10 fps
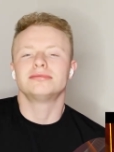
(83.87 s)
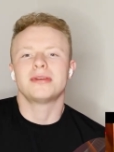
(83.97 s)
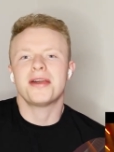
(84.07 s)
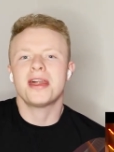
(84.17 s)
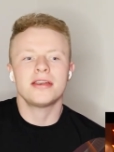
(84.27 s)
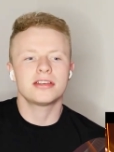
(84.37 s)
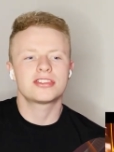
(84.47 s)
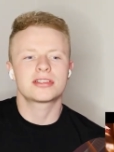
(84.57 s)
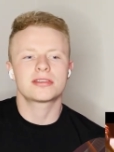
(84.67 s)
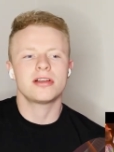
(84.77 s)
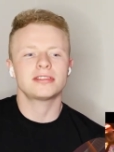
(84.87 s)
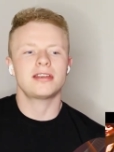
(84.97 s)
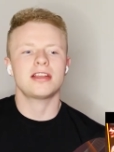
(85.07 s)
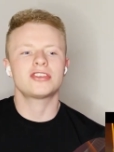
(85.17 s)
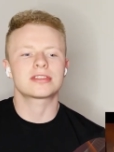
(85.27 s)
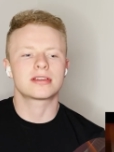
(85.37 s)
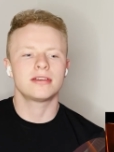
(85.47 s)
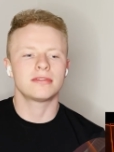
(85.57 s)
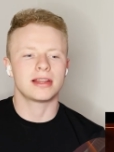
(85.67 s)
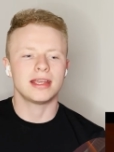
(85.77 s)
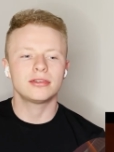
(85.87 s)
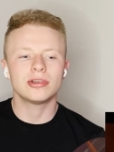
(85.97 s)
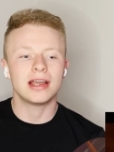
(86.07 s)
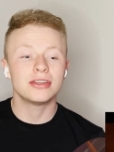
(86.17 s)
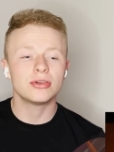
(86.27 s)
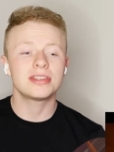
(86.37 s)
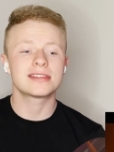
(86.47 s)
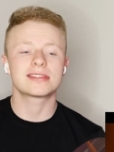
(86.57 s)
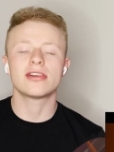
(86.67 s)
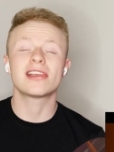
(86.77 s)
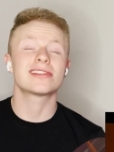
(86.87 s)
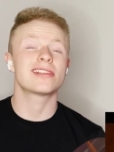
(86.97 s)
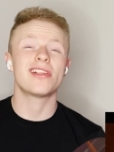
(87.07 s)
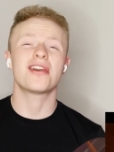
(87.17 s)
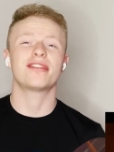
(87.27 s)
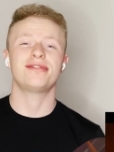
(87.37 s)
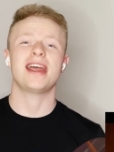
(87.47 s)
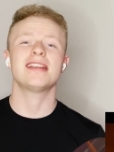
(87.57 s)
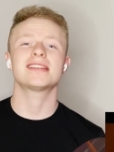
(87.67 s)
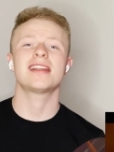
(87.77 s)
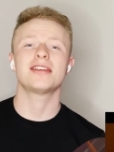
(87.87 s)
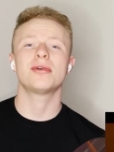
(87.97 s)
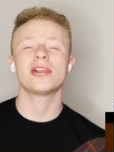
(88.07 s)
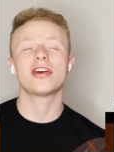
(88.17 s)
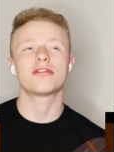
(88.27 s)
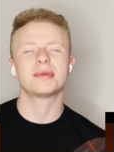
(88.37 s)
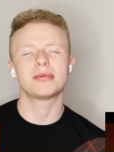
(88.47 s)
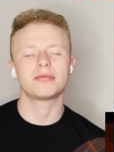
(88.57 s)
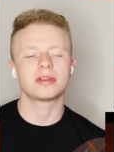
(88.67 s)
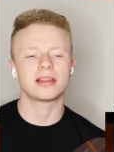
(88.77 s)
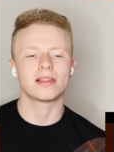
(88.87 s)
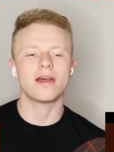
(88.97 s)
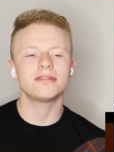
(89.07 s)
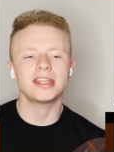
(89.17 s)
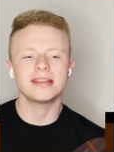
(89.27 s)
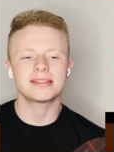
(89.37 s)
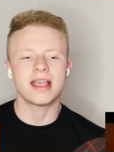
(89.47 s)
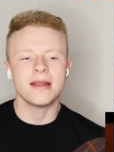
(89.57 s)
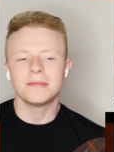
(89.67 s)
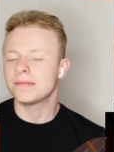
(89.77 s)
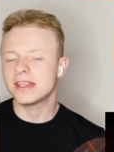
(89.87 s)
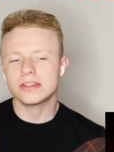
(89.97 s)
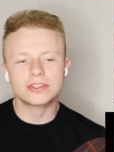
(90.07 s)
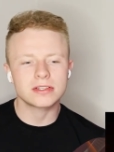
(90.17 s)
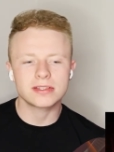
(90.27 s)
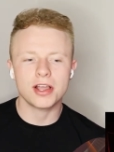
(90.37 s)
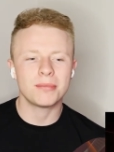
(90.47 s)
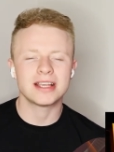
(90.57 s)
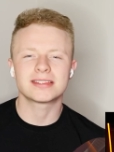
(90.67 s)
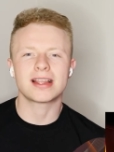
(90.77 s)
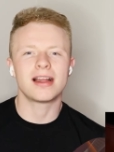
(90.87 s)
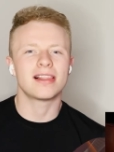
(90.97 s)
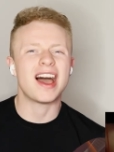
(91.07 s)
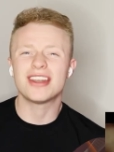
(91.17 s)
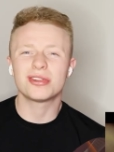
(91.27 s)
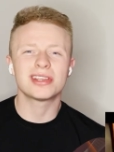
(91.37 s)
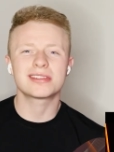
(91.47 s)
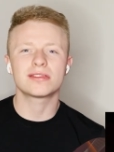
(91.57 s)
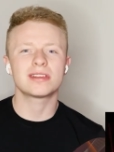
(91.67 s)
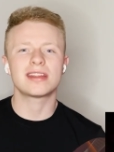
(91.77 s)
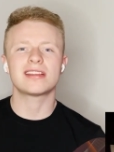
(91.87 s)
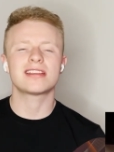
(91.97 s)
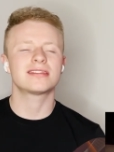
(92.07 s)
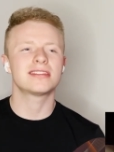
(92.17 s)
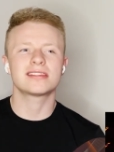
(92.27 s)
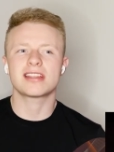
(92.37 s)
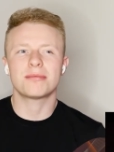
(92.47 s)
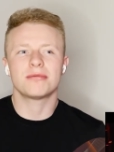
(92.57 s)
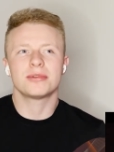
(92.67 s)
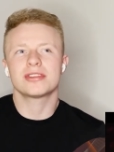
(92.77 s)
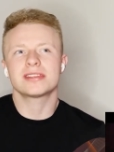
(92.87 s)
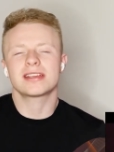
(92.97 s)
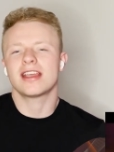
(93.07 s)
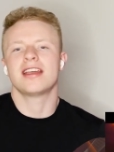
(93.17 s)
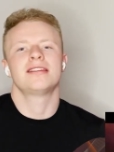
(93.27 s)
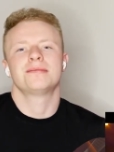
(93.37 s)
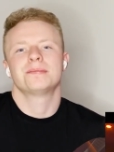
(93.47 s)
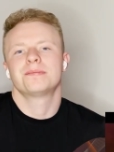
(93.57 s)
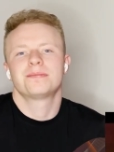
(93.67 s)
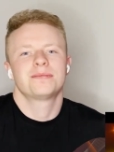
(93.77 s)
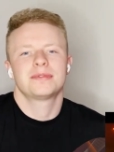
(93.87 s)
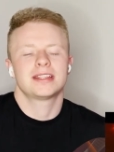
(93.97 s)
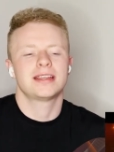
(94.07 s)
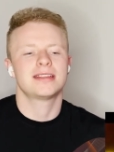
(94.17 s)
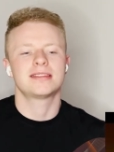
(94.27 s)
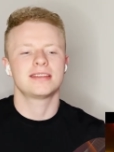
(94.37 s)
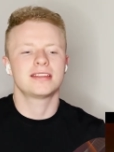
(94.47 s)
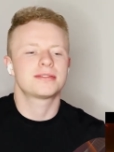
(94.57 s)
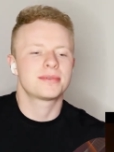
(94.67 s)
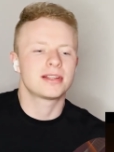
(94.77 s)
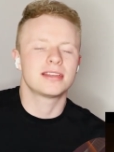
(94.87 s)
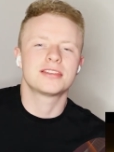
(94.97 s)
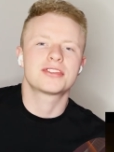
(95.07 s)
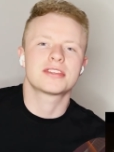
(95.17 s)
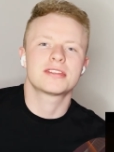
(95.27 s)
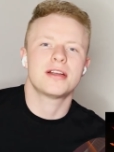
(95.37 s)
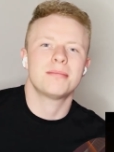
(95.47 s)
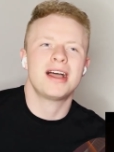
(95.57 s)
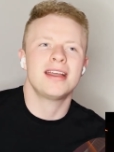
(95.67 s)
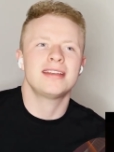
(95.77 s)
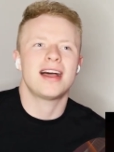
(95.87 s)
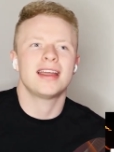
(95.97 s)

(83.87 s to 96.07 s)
Another song that I just couldn't relate to. I know this song has a lot of fans, and I know a lot of people really love this. It's just not my style. I don't listen to this type of music, and it's just not mine.